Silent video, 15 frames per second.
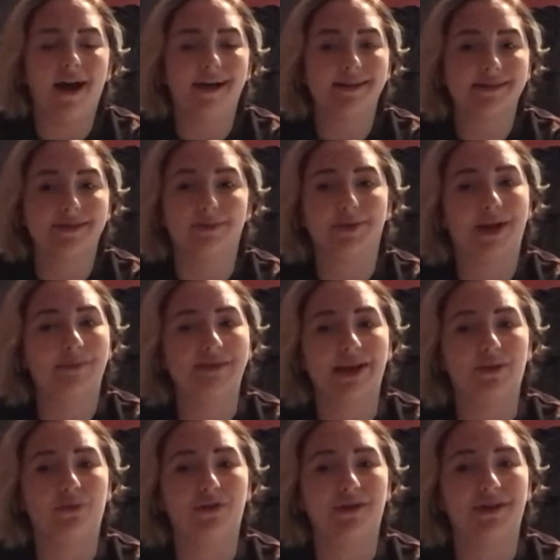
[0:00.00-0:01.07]
Sometimes I
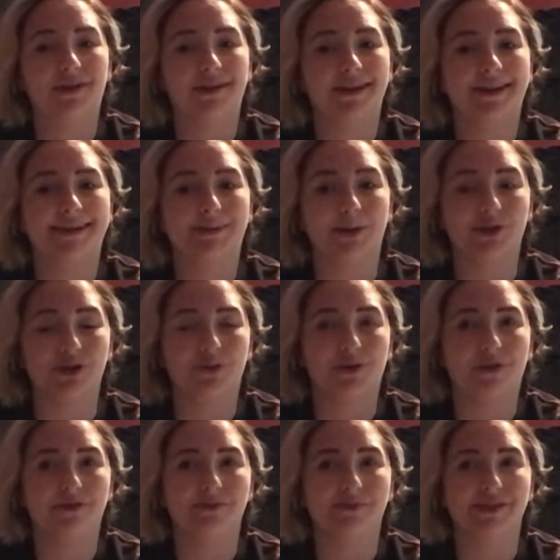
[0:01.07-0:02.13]
wouldn't, especially when
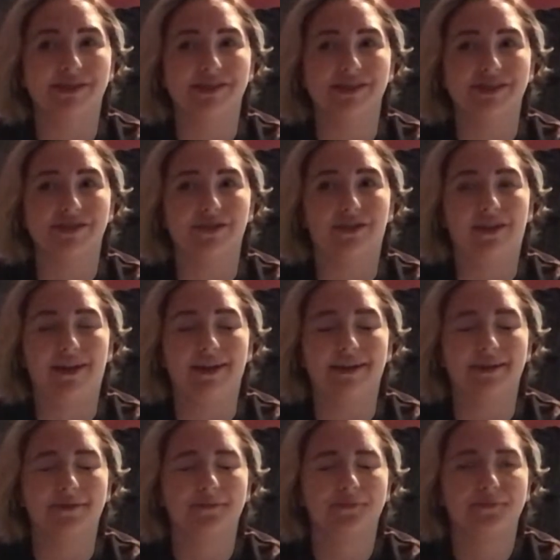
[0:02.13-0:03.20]
I was busy, so like